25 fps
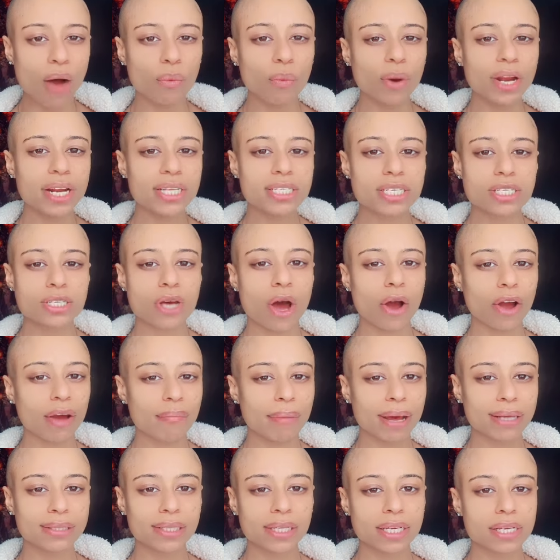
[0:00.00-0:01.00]
I wanted to
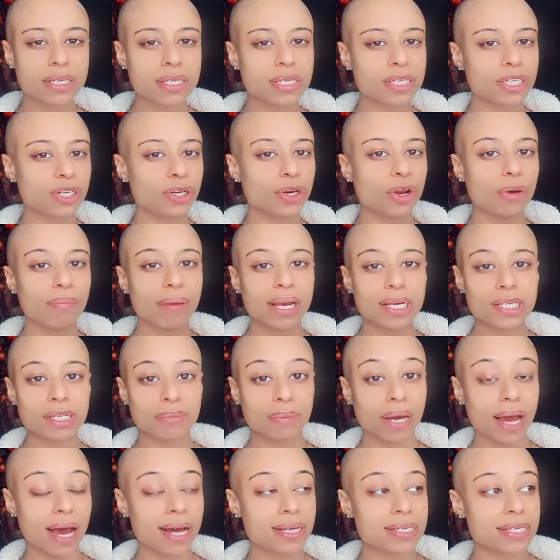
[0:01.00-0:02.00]
talk about this and you know
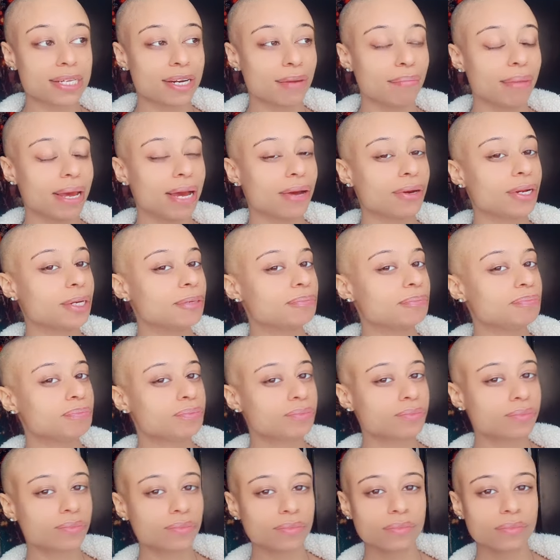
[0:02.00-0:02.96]
make some content about it,